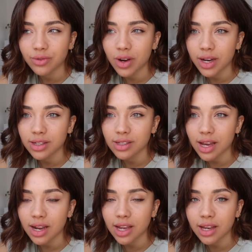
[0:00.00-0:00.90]
find
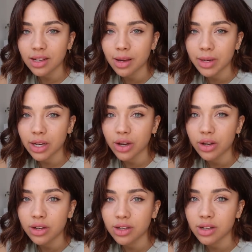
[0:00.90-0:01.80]
any, let me
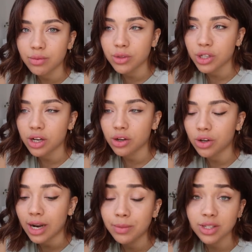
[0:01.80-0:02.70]
know, because I'm just going to
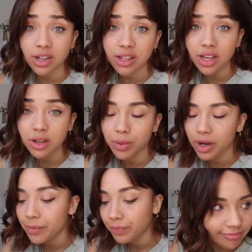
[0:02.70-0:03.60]
look on Amazon, I think.
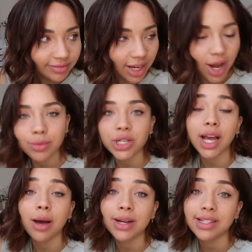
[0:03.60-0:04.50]
But come
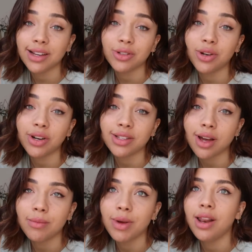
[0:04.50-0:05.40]
check out my TikTok because
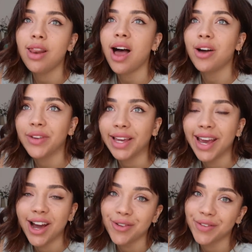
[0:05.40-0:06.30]
I'm loving
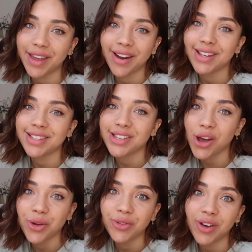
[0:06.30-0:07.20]
it over there. It's
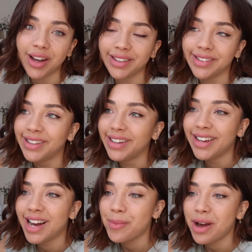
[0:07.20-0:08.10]
so fun.
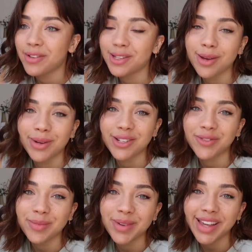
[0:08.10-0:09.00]
I'm having so much
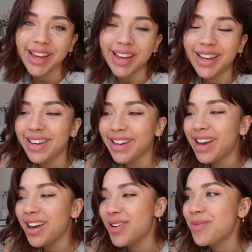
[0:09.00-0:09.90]
fun with it.
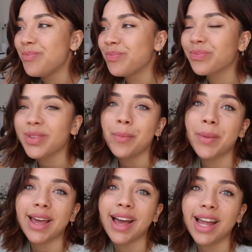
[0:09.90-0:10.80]

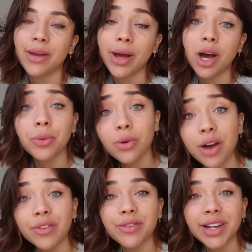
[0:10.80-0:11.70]
But yeah, anyway, I hope you're all
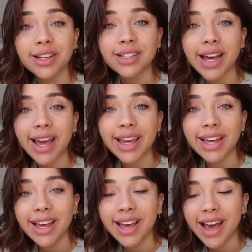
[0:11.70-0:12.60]
having a really good
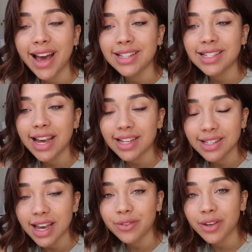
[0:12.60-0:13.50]
day and staying
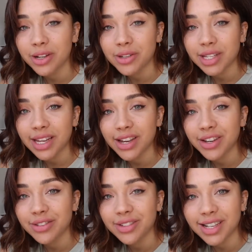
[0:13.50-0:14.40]
safe, and I'll see
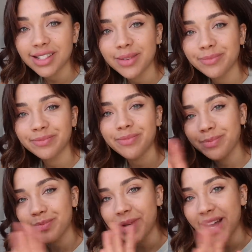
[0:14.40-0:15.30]
you next time.
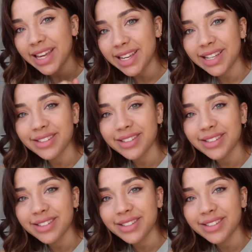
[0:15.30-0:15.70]
Bye.